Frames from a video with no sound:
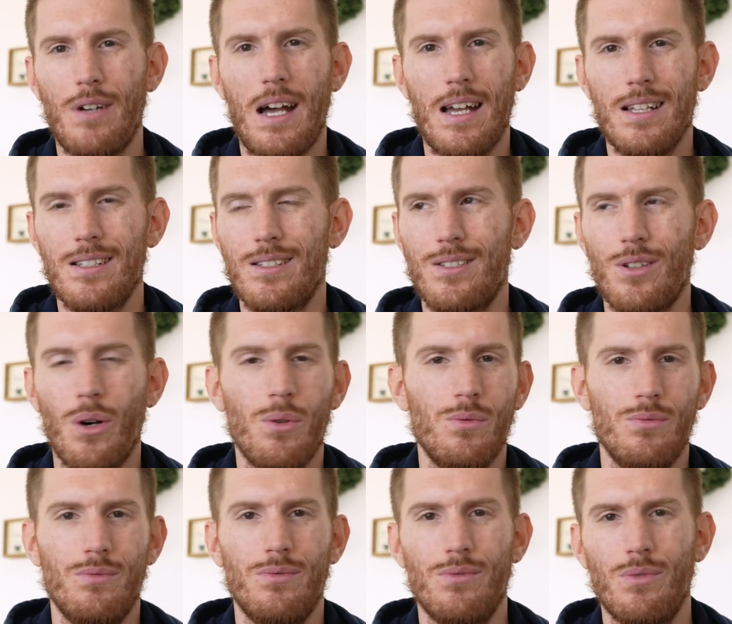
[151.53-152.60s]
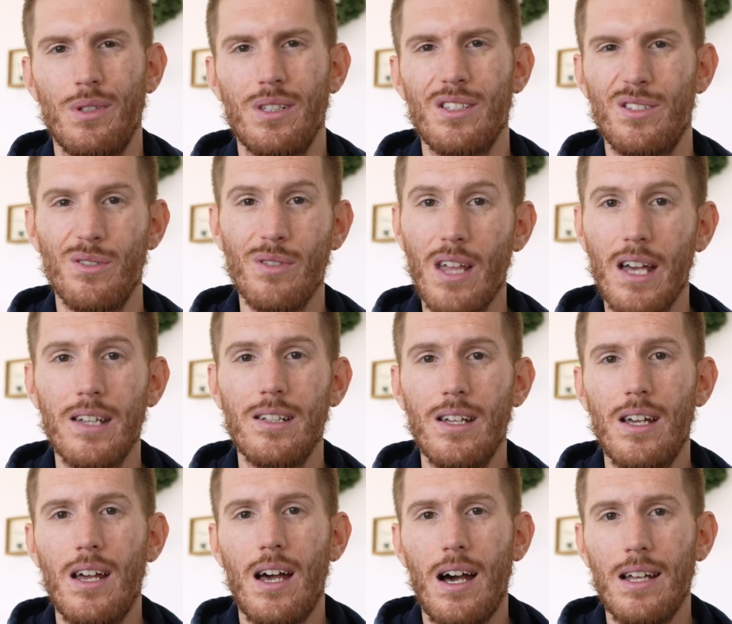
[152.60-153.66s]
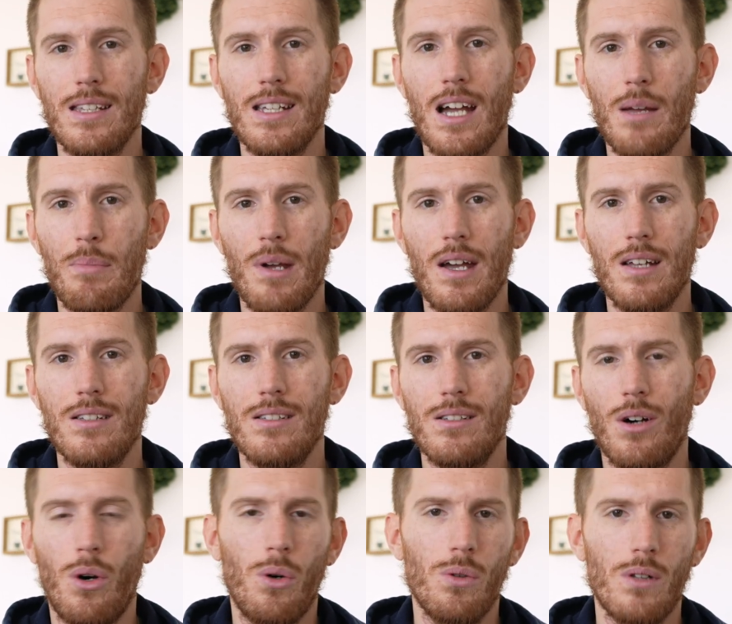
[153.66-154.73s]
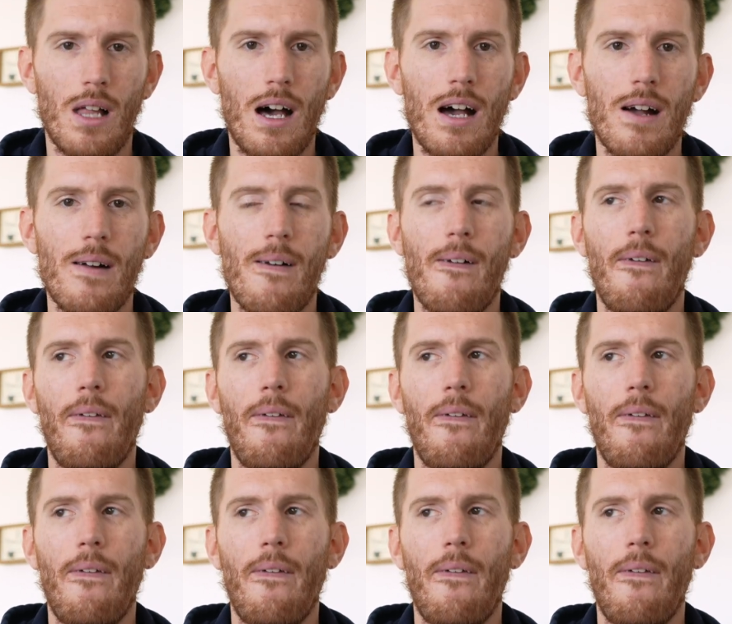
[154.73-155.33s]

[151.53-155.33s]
I don't really do that on the iPad a whole lot.